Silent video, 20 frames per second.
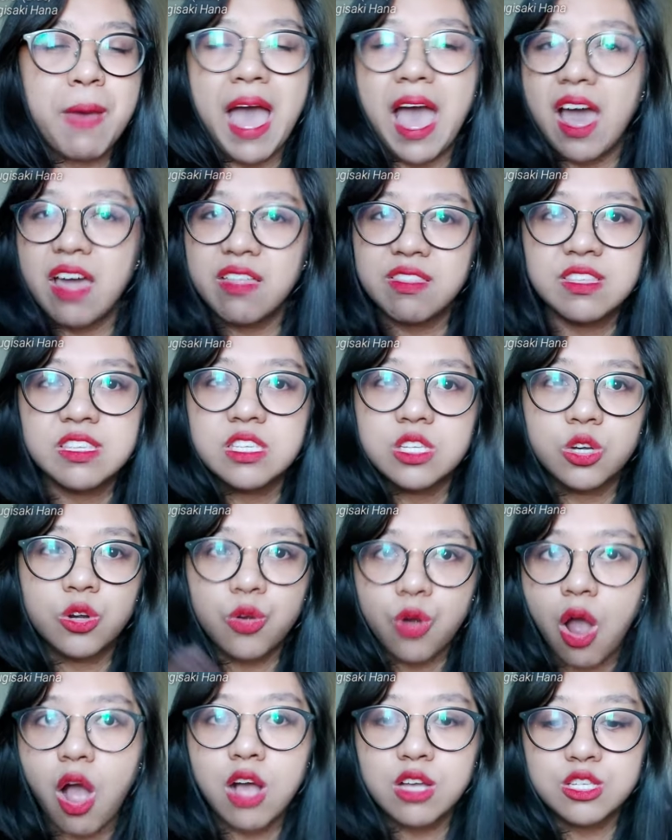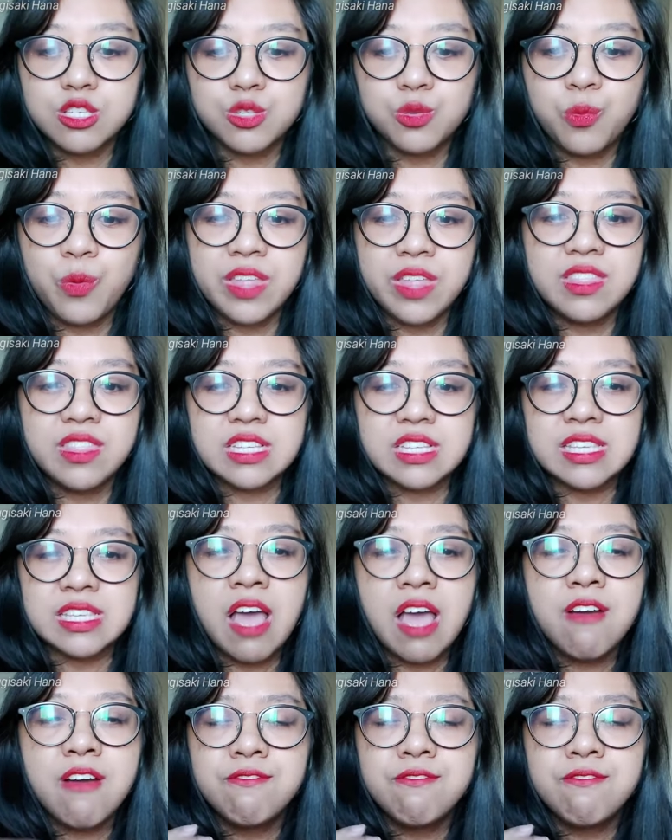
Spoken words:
paths cross with this